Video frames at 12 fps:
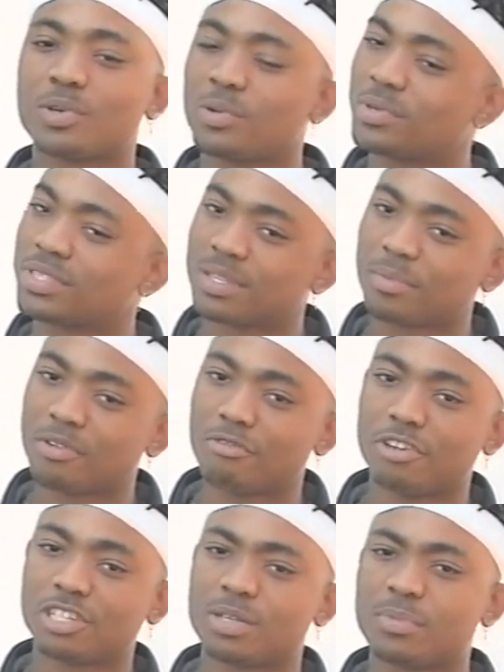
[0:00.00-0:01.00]
thought it was something
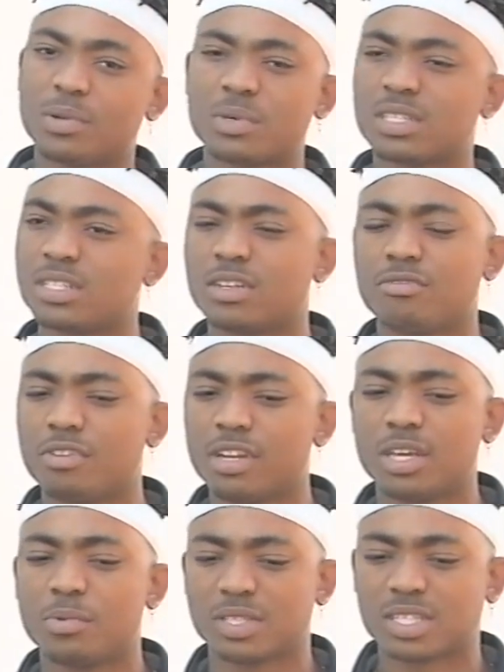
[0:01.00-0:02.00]
racial, but it was not
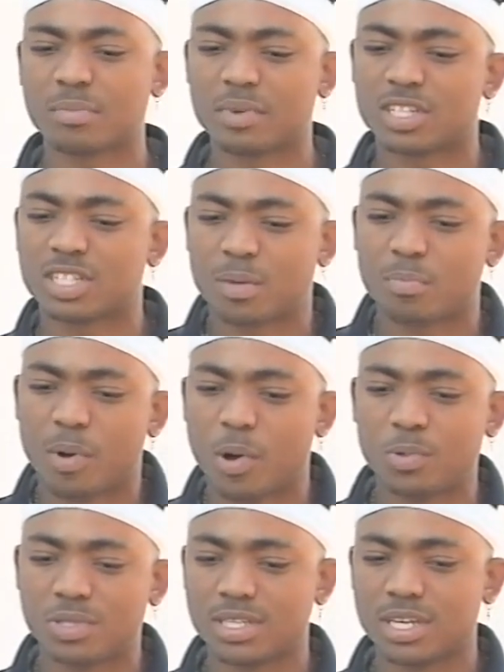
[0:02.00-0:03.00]
really. It was something just
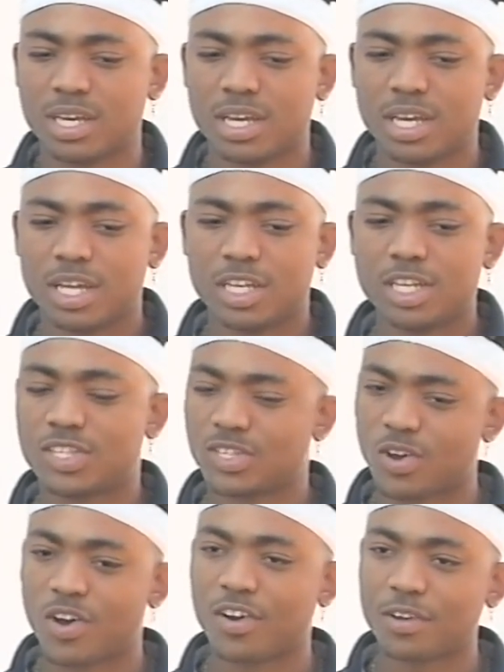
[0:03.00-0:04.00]
about the
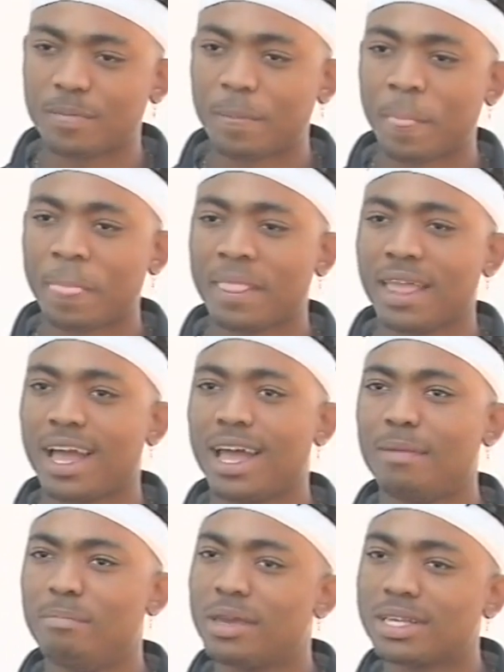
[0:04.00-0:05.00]
song
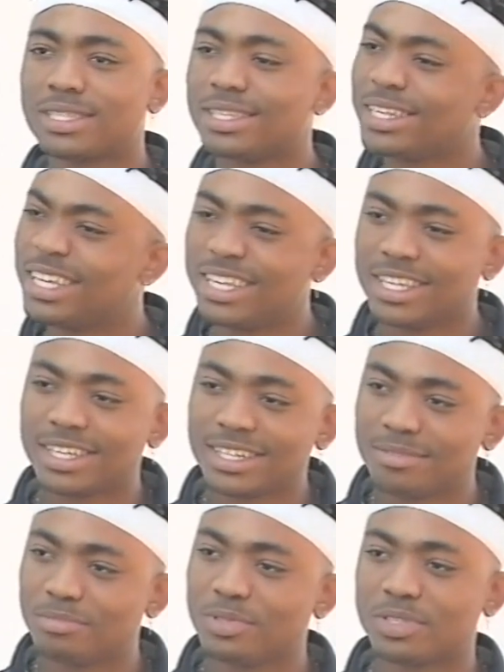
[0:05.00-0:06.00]
and mixing
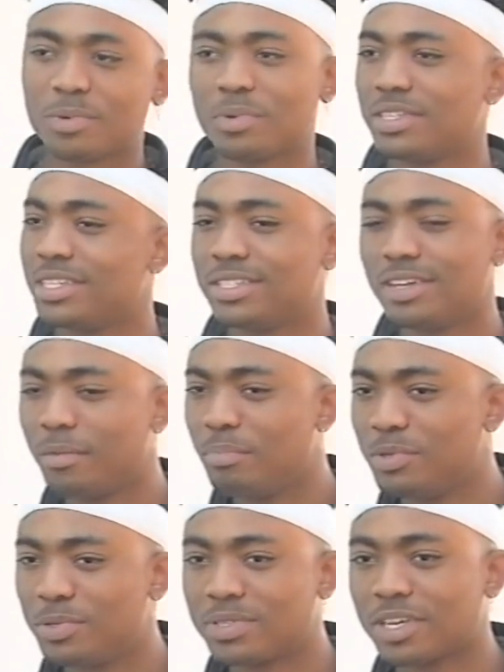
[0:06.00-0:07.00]
Indian music with the dub
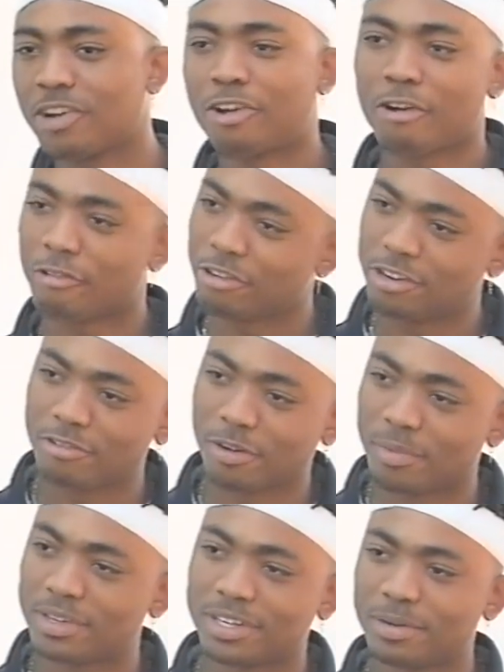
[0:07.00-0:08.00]
music, curry the
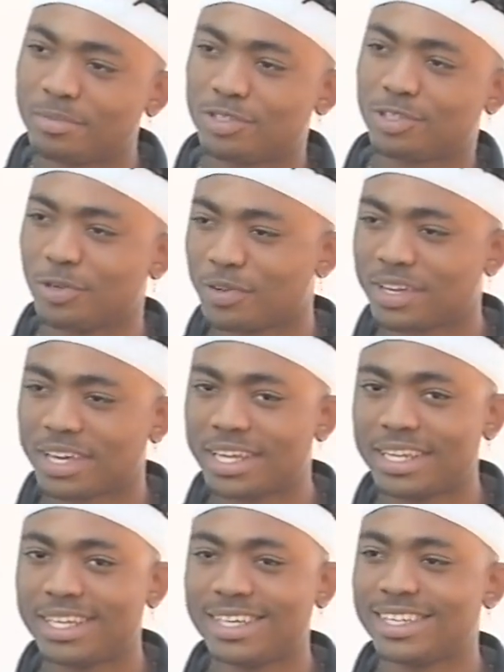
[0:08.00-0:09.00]
rubber dub, chunky,
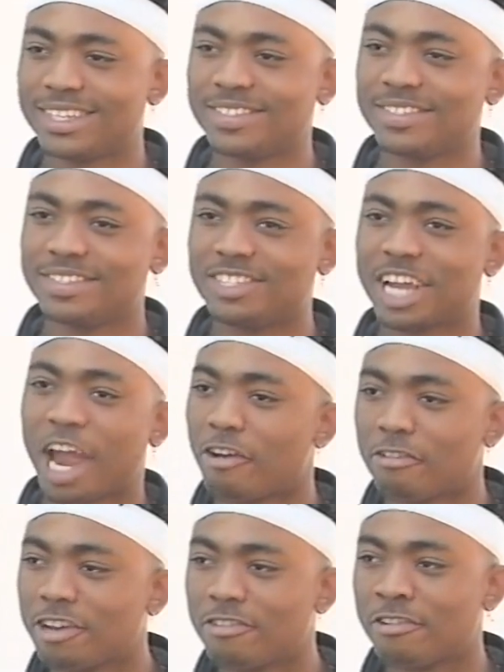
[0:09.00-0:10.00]
you know,
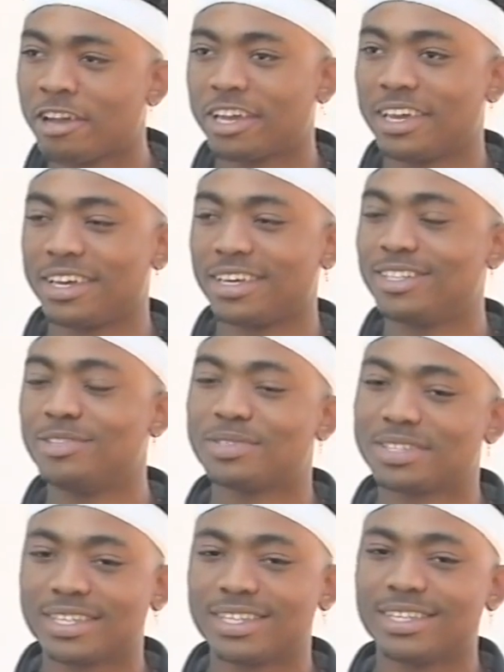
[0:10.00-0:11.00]
jarry the reggae, and
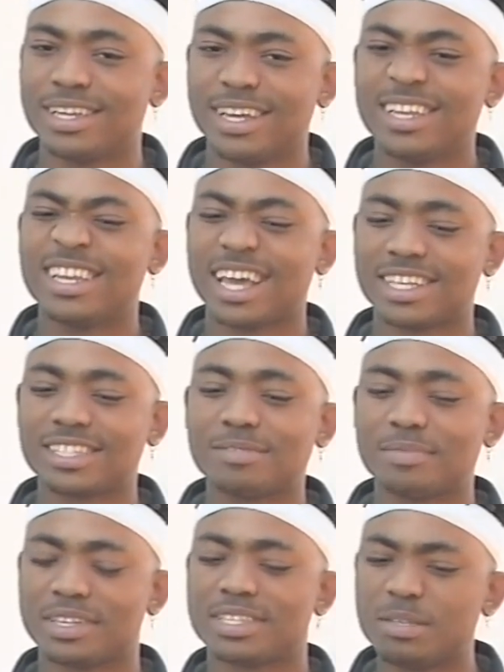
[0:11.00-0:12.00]
using nice
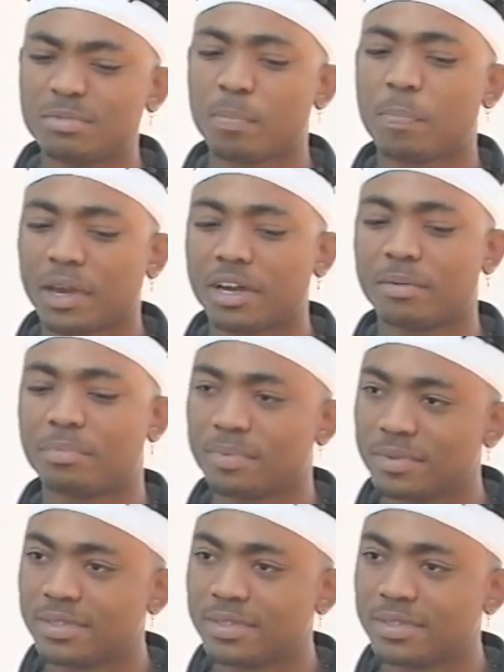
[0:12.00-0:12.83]
tunes. It seemed to pick up